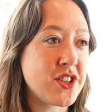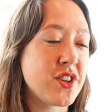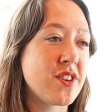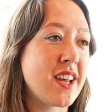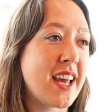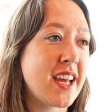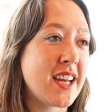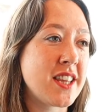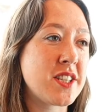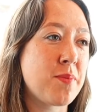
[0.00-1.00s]
student
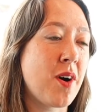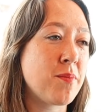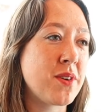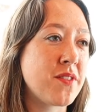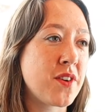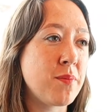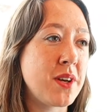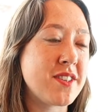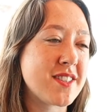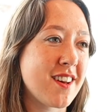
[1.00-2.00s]
here in the Department of
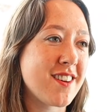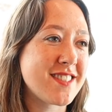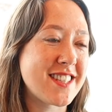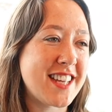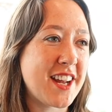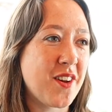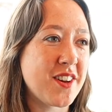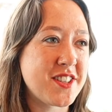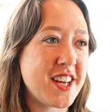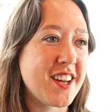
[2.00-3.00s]
Computer Science and
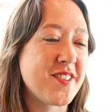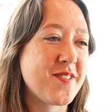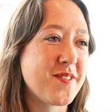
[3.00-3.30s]
Technology.